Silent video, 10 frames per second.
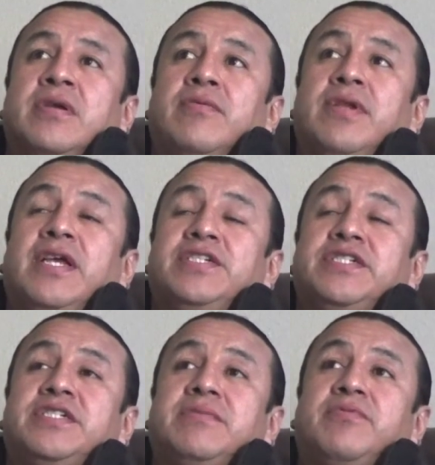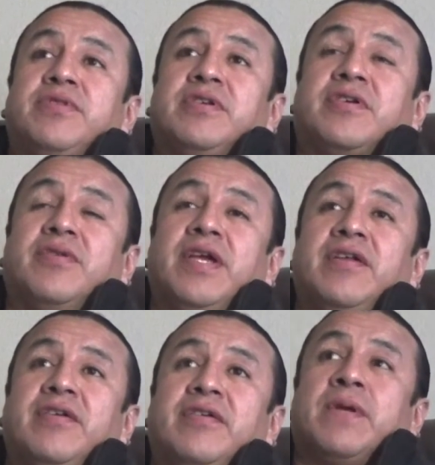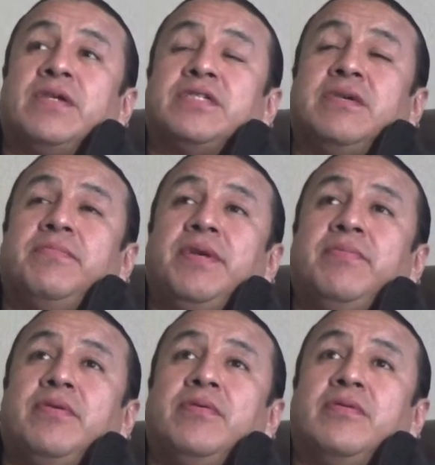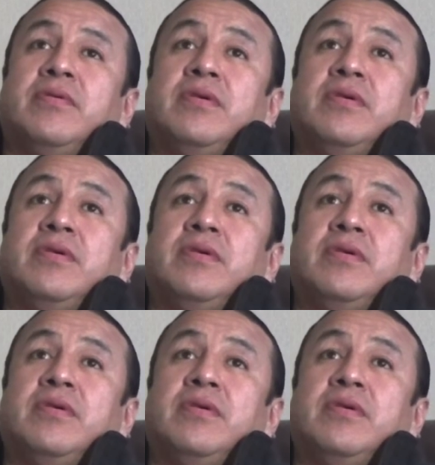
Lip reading: relationship with the Creator, because some people,